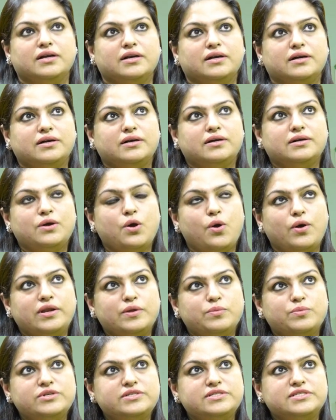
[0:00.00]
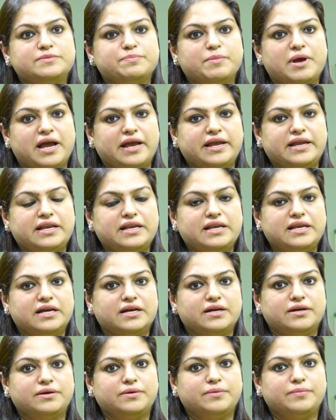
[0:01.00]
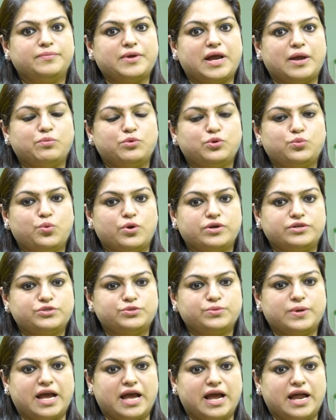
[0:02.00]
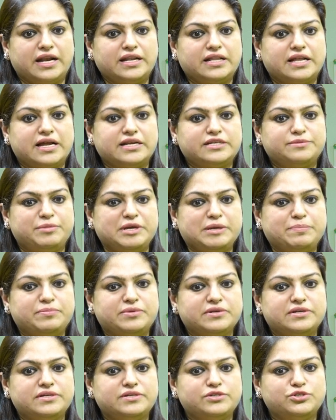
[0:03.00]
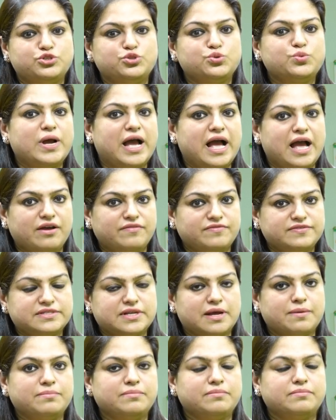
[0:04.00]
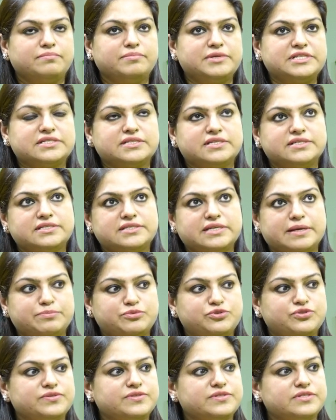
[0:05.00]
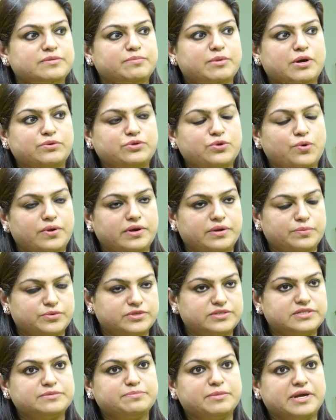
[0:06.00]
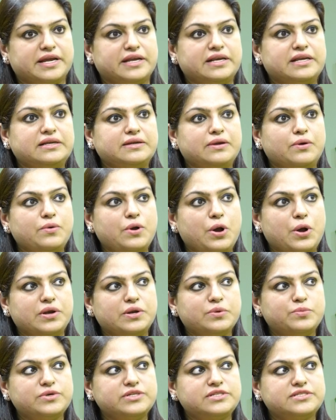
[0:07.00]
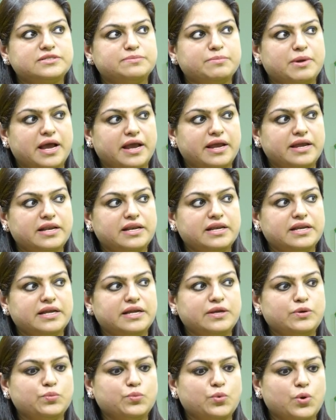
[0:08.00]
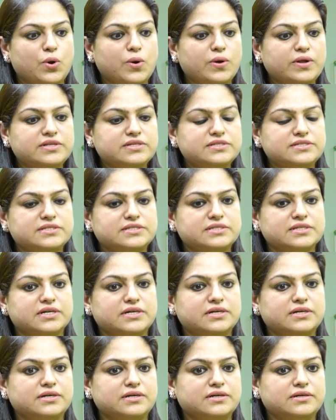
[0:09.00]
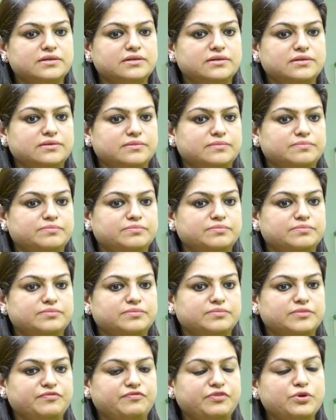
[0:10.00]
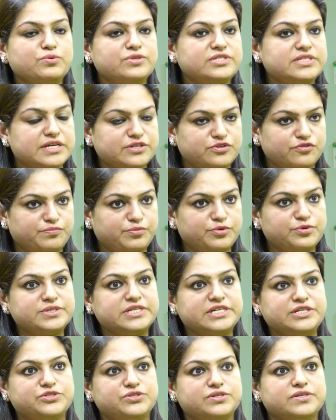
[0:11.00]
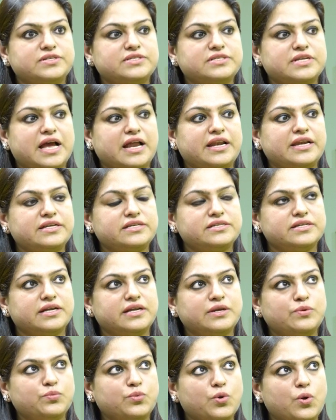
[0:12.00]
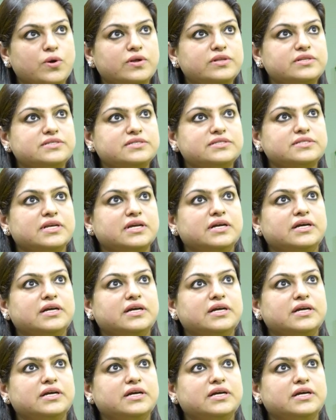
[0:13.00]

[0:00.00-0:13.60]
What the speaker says: Hollywood smile, I would want to add that people do have some misconceptions about Hollywood smile. Now, Hollywood smile involves a few set of procedures, and it involves